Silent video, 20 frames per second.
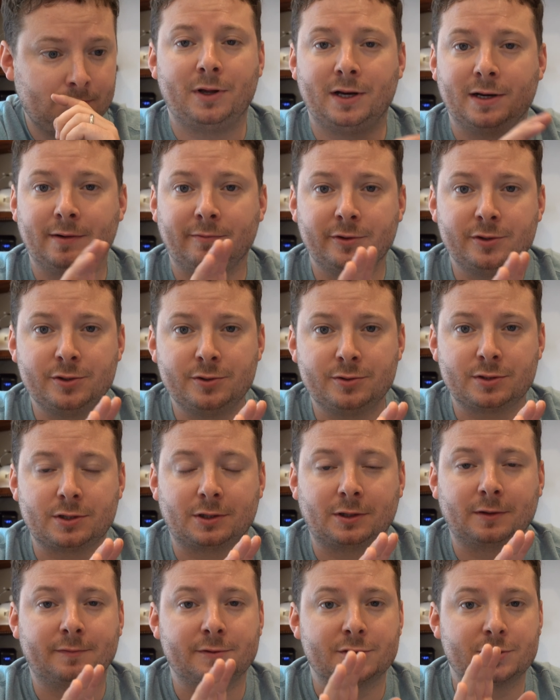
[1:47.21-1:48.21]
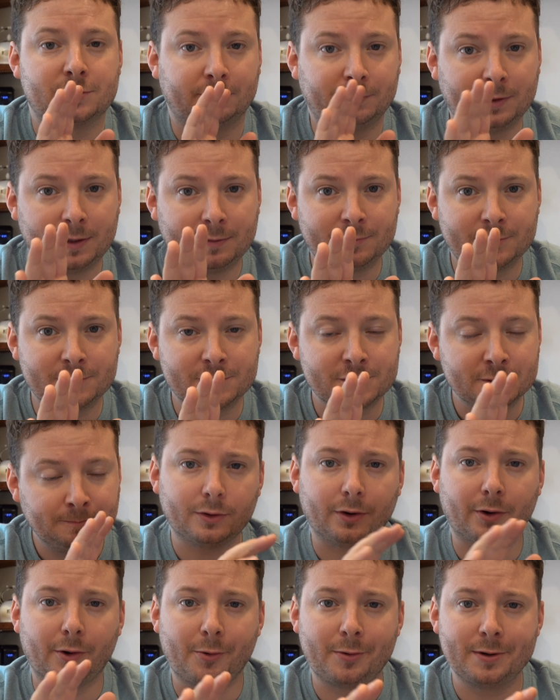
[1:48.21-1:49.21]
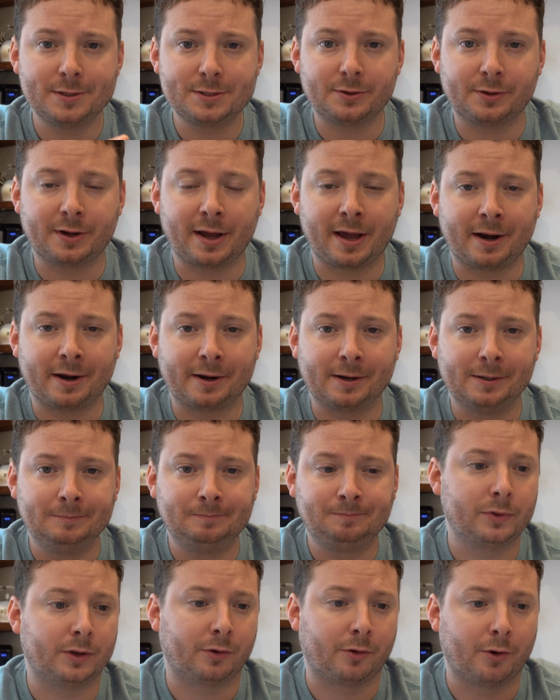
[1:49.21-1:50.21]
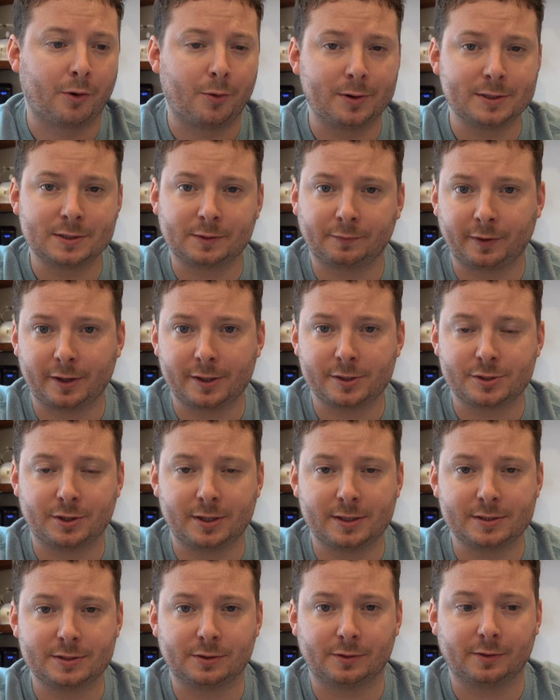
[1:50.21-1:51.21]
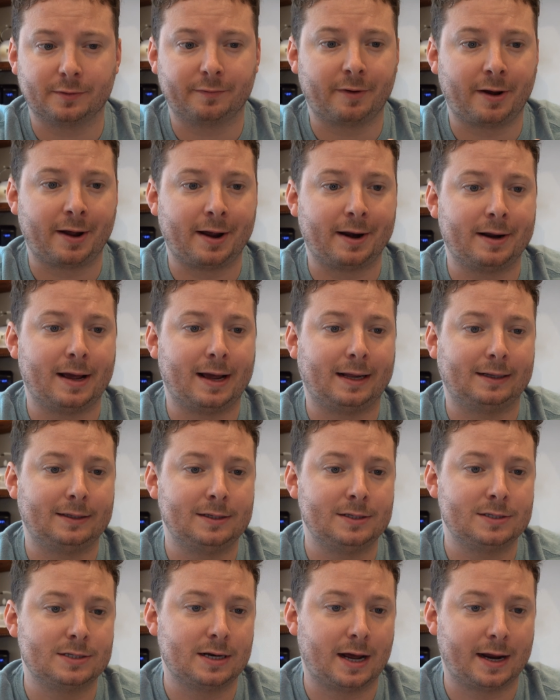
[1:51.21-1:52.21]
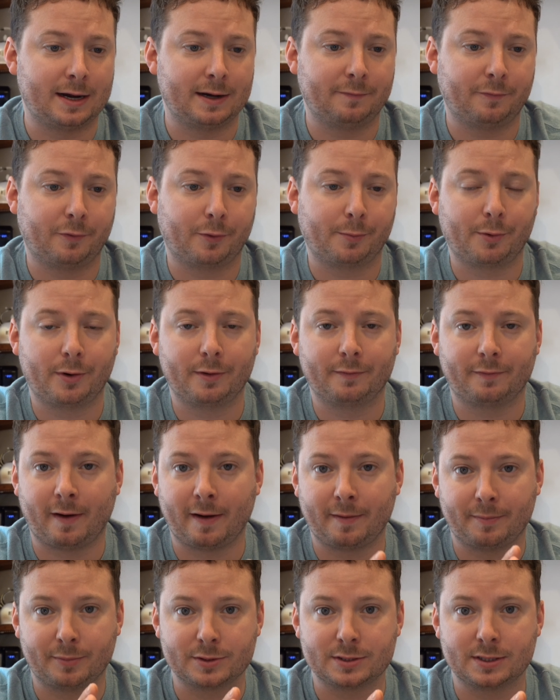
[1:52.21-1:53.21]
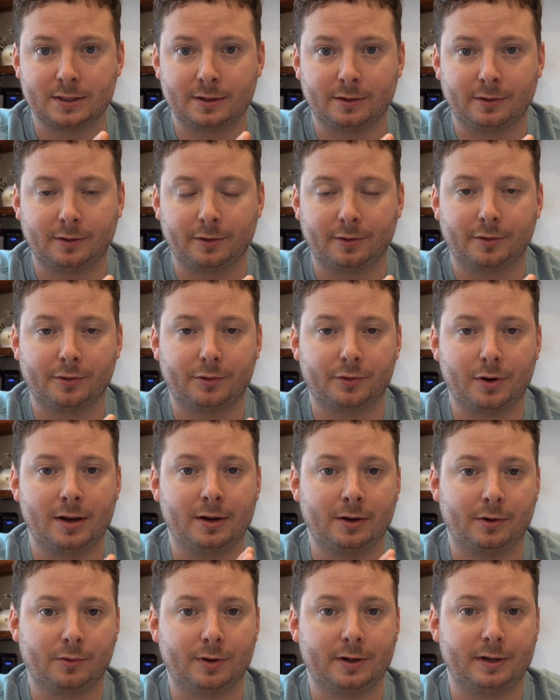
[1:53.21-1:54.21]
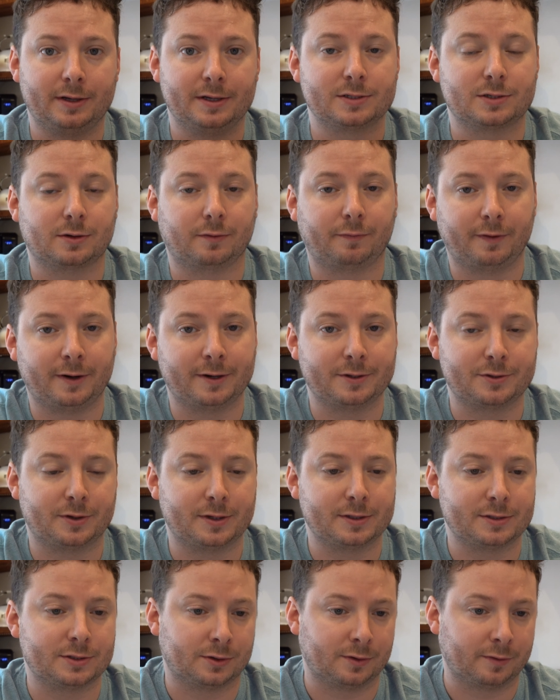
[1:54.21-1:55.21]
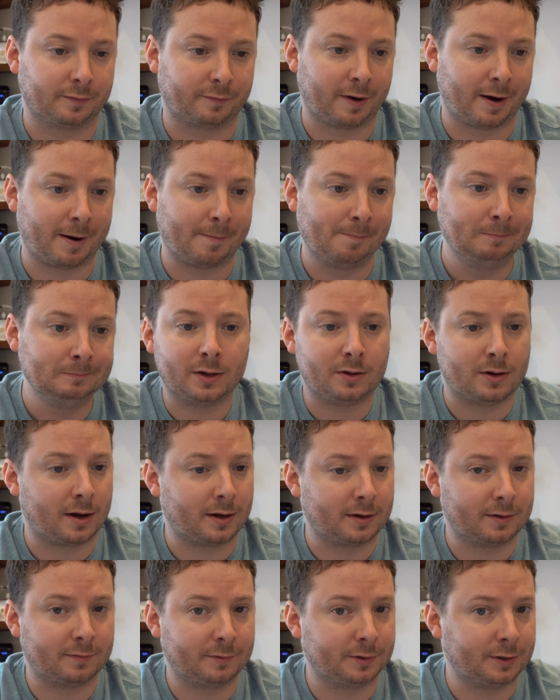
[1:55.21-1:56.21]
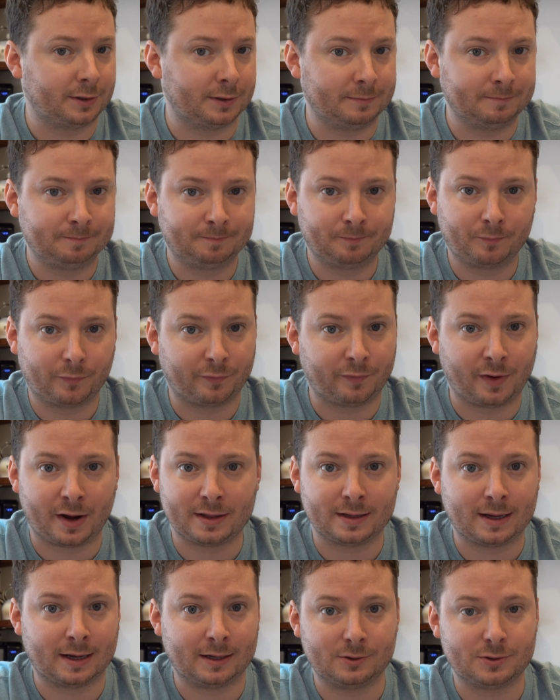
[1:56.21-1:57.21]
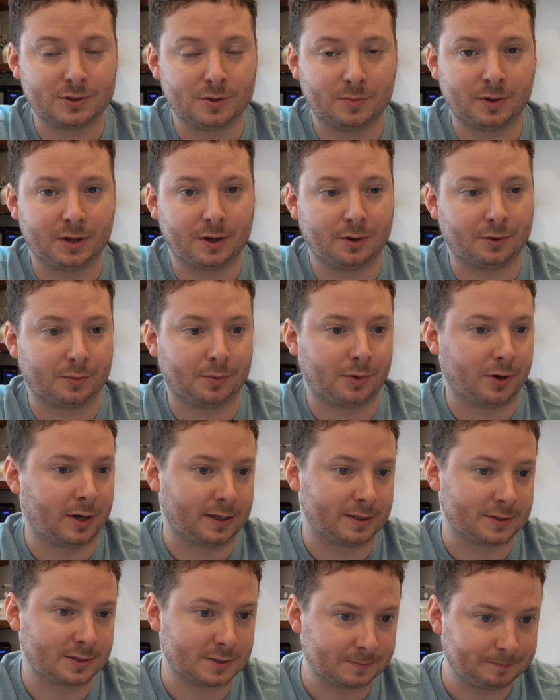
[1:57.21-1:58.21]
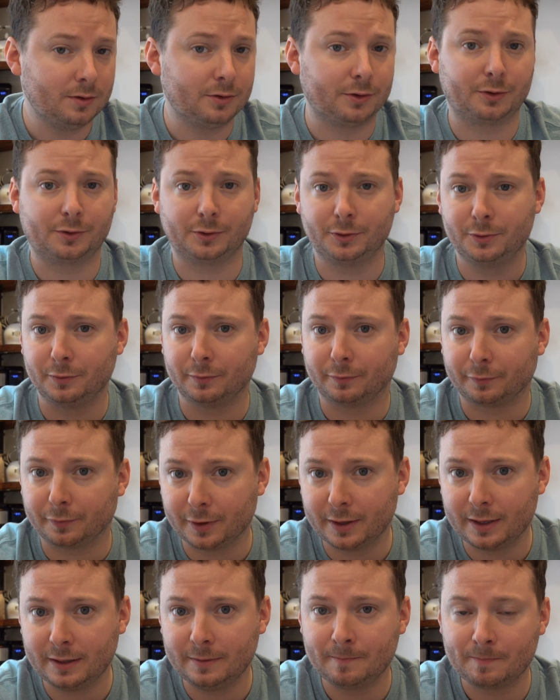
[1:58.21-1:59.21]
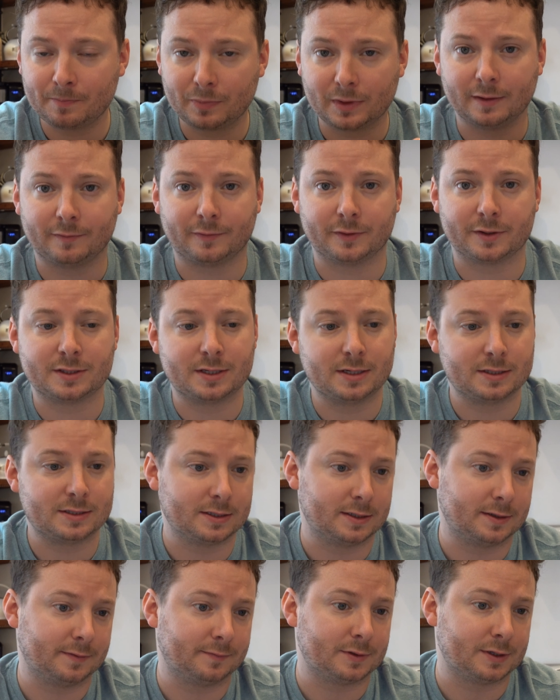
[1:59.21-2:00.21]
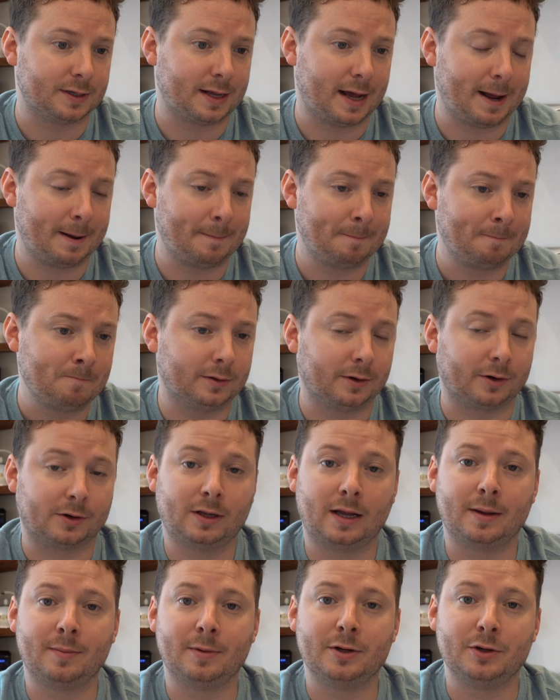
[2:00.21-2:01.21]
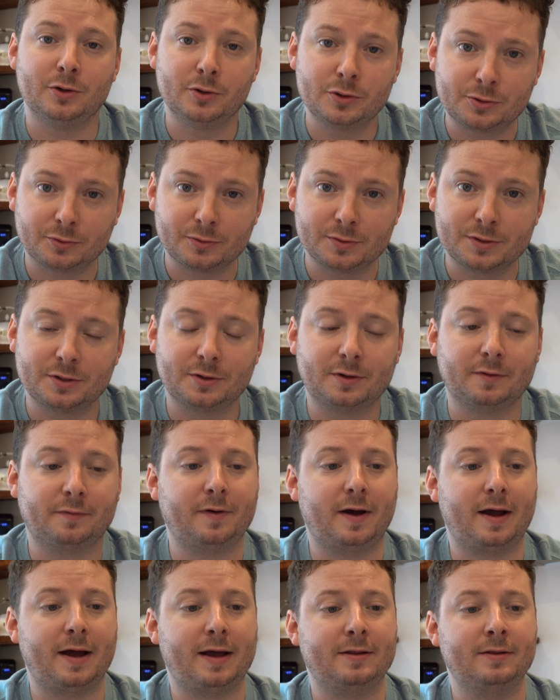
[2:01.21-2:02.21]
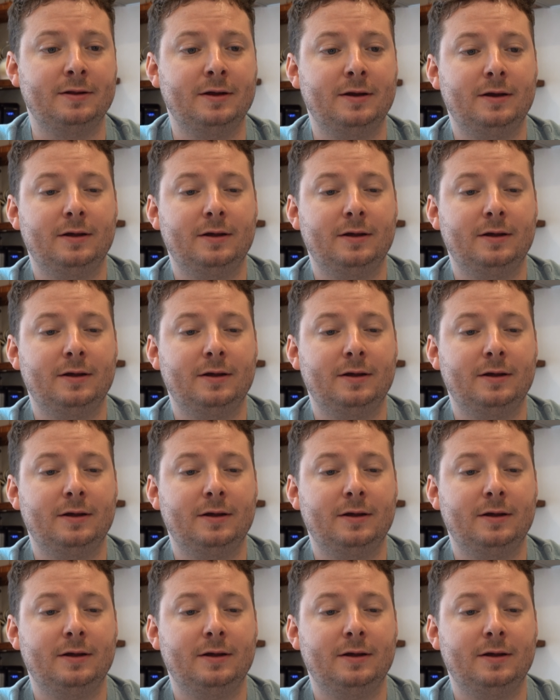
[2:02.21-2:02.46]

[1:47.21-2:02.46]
They never use artificial flavors. They're always organic. They're always fair trade certified. At least 94.5% of their ingredients are fair trade certified. You're not gonna really find that in too many other brands. They're gluten-free, if you're sensitive to that. They're climate neutral certified.